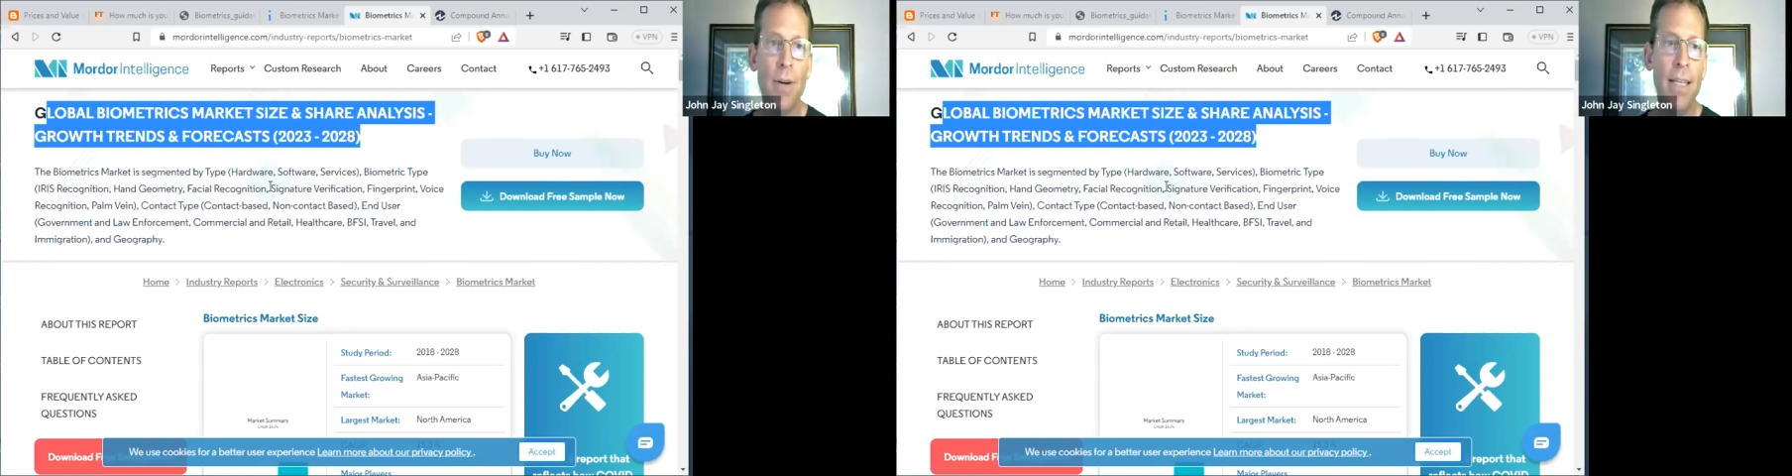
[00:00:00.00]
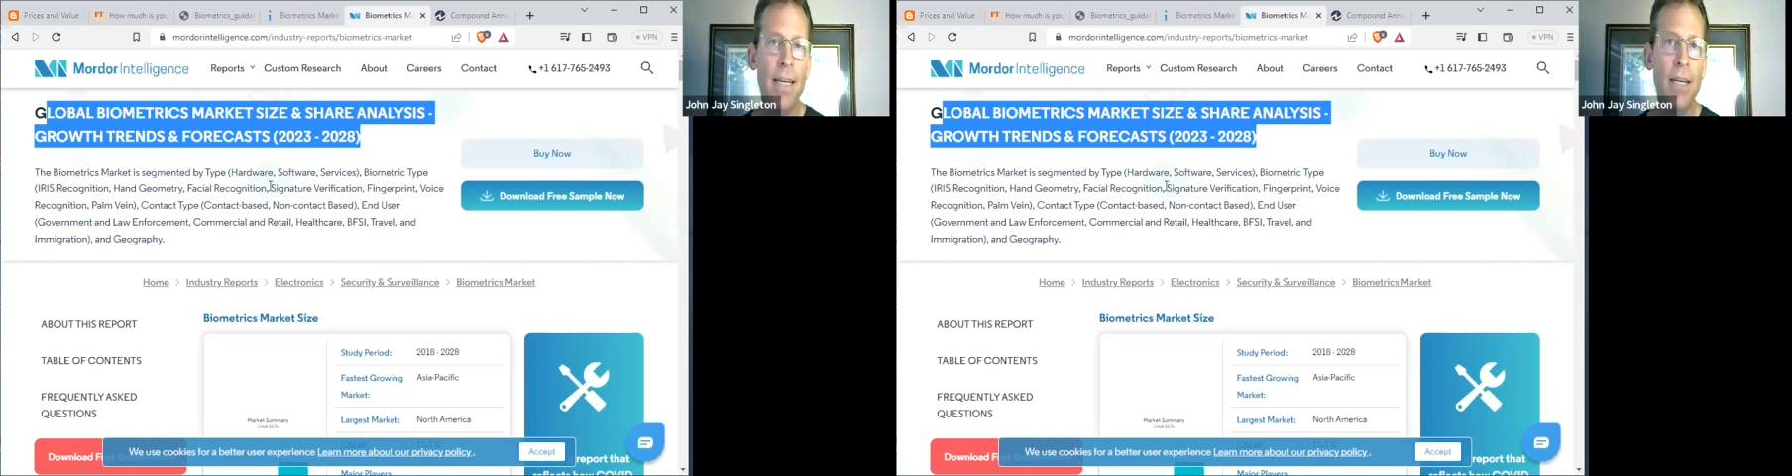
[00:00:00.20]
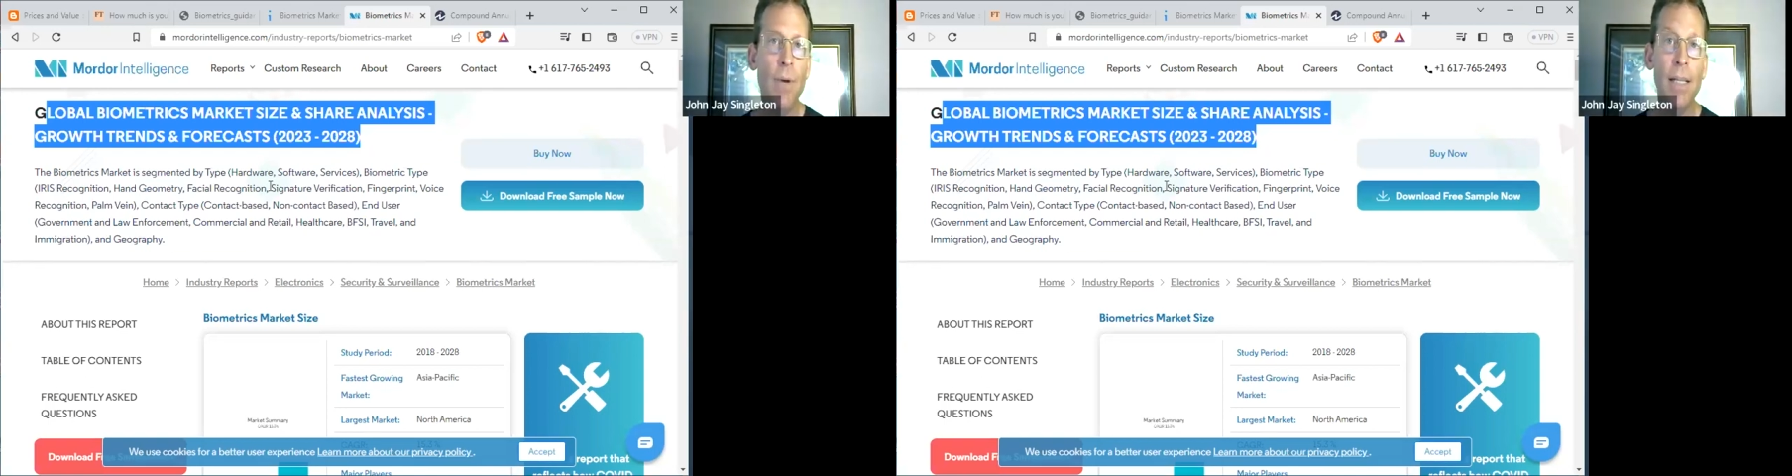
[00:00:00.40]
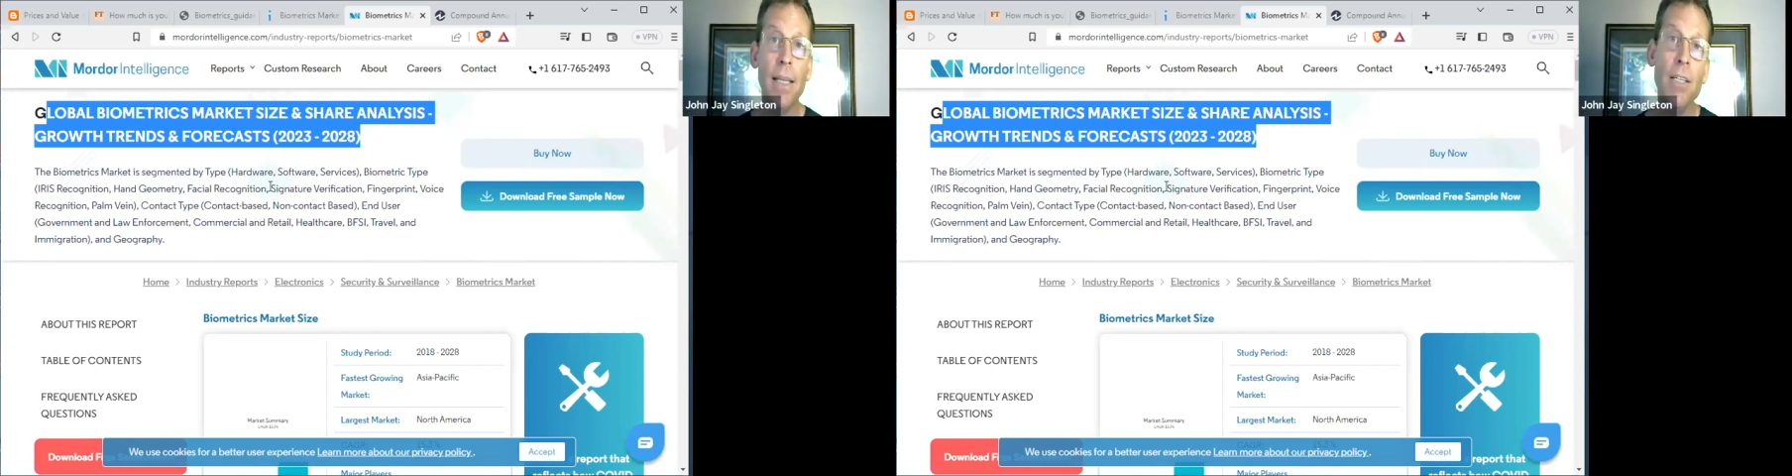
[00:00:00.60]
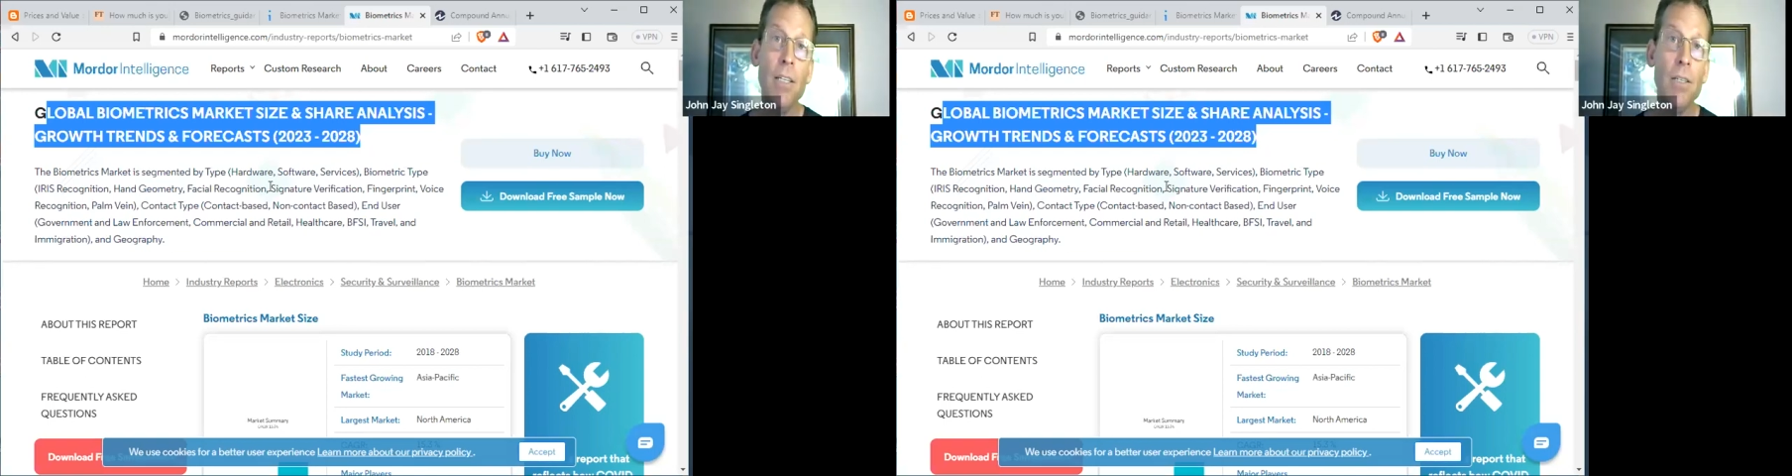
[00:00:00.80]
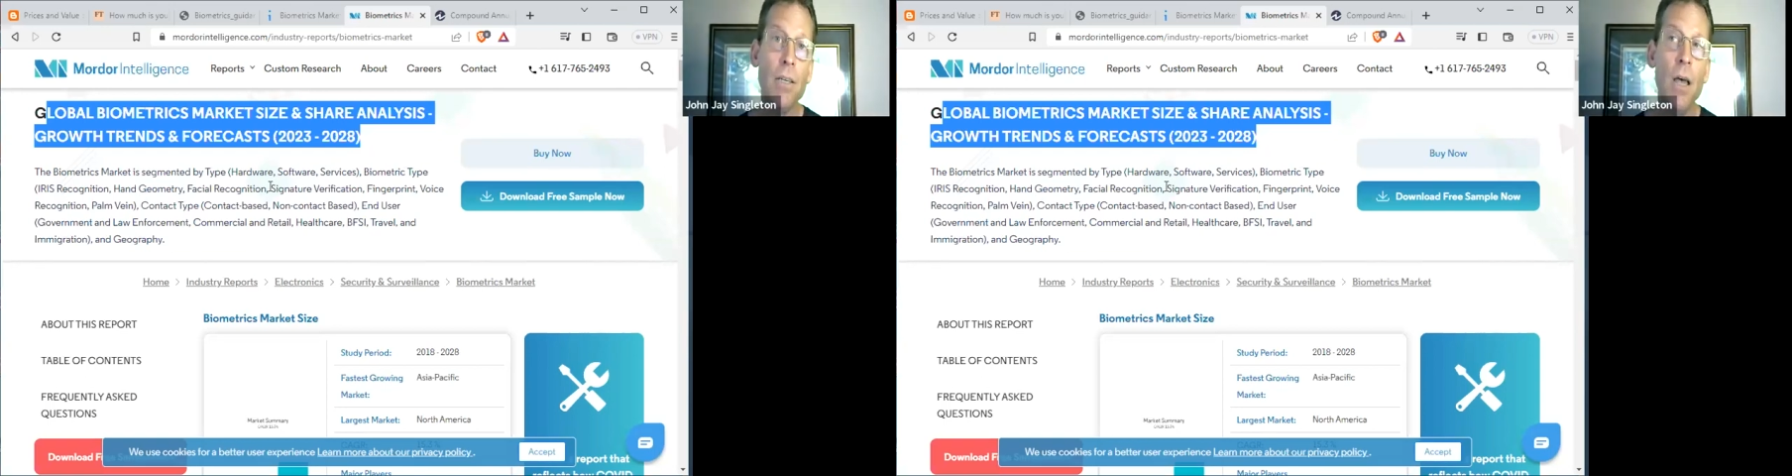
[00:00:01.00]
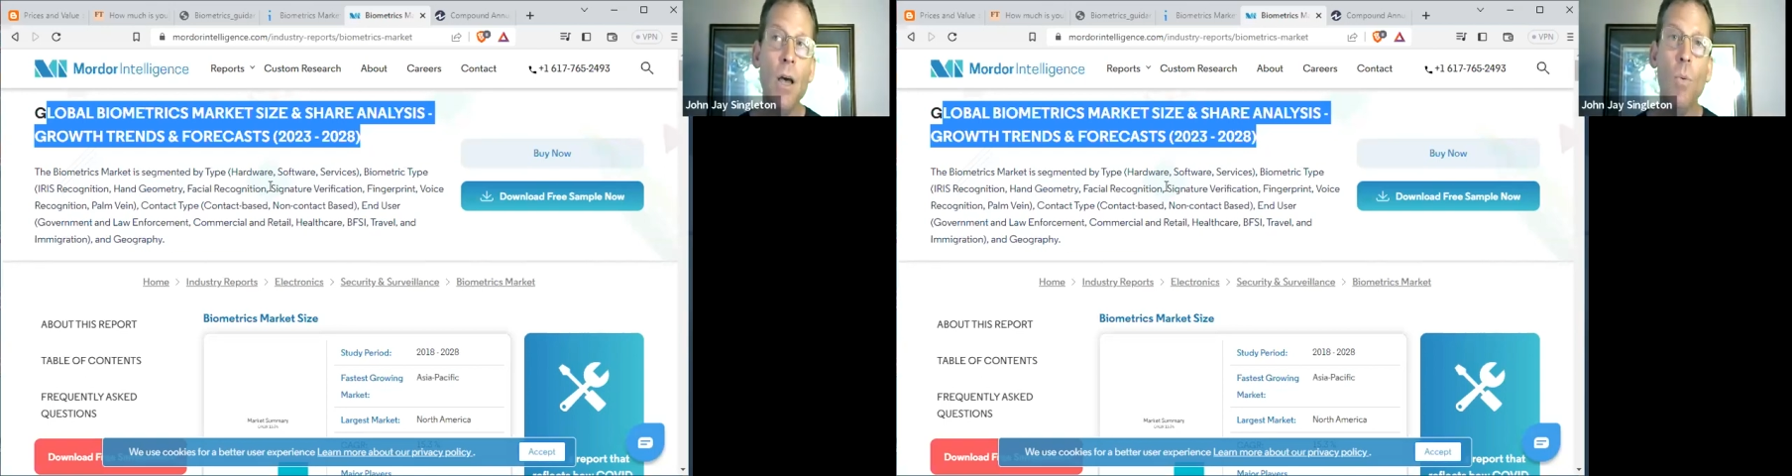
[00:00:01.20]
right? They need regulations.